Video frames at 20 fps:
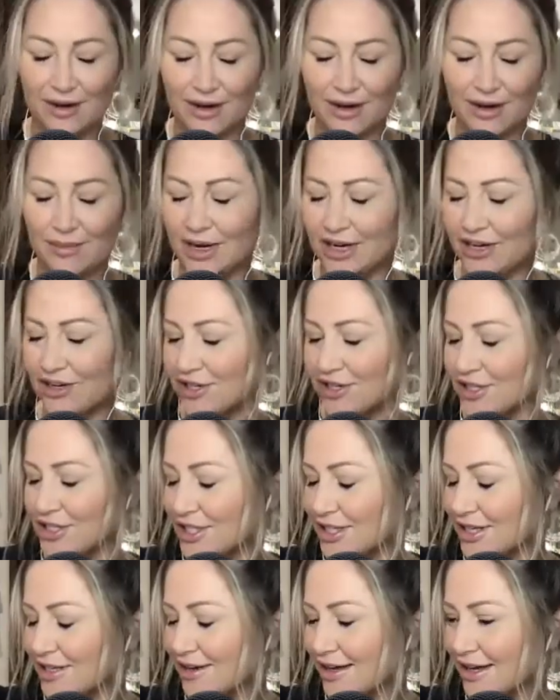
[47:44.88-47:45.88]
Oh my gosh,
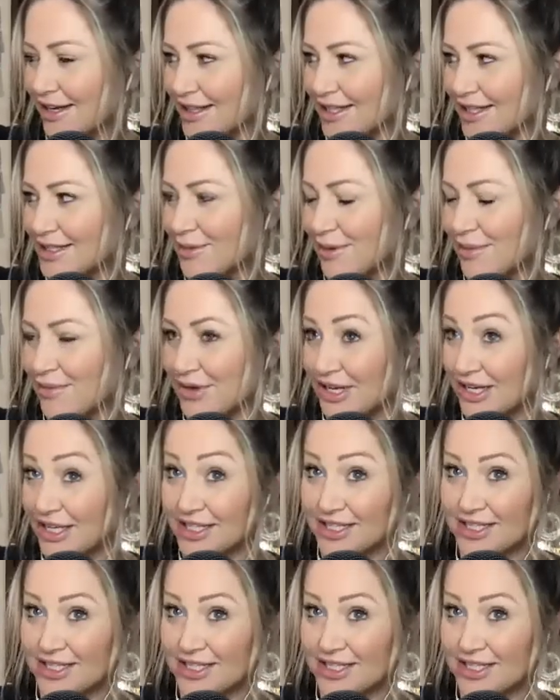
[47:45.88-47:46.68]
like this woman.